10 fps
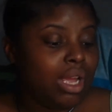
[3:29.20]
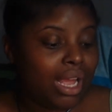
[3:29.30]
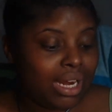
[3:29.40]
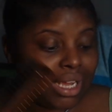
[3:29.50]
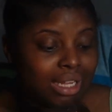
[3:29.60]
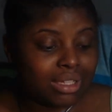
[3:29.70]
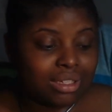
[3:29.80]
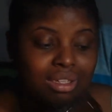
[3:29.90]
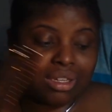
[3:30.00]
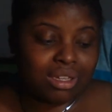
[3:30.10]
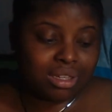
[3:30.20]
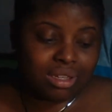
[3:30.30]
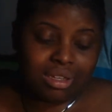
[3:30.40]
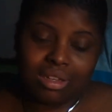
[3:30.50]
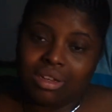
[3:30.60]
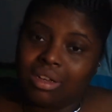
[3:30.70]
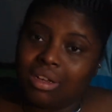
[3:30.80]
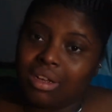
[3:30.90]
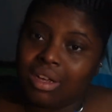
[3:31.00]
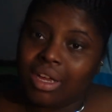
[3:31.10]
And they got the
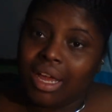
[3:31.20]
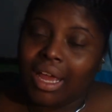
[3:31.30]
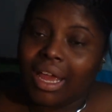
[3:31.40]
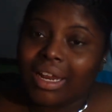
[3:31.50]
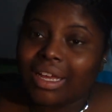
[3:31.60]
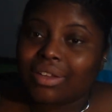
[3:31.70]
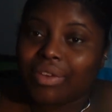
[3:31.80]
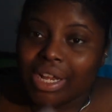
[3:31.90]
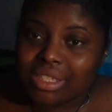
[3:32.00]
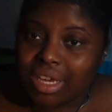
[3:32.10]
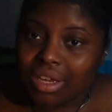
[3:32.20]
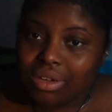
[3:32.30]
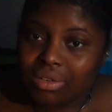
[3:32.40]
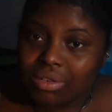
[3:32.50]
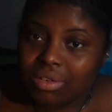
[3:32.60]
and they got the right tail.